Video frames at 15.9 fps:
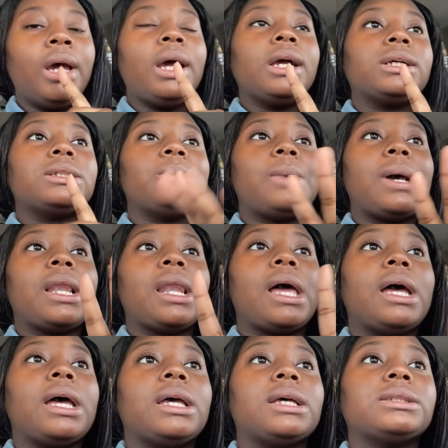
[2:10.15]
because it might
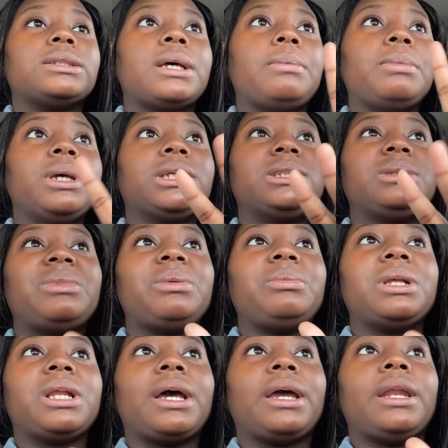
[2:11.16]
last, I'm guessing, maybe
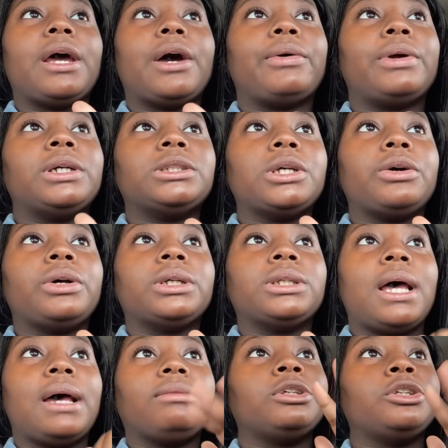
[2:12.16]
like an hour or so, because
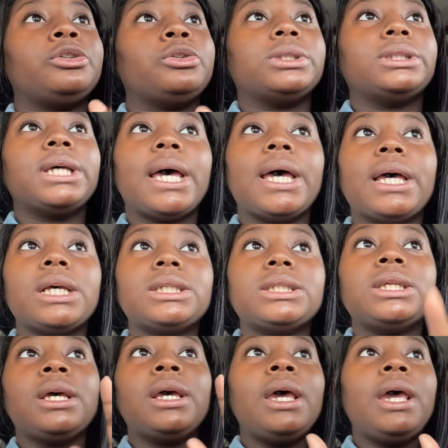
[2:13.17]
I have to do a test
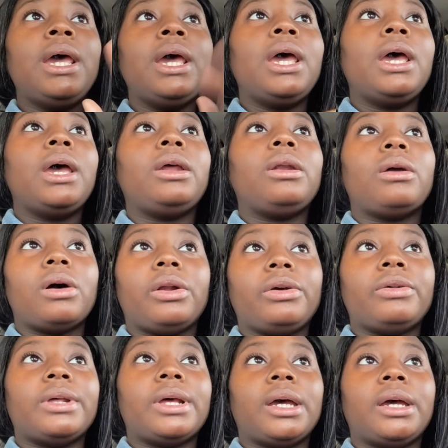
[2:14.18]
and all
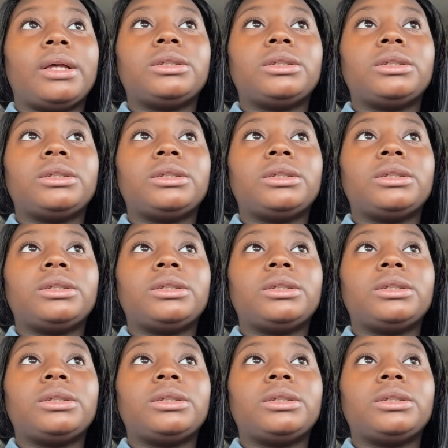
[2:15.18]
of that.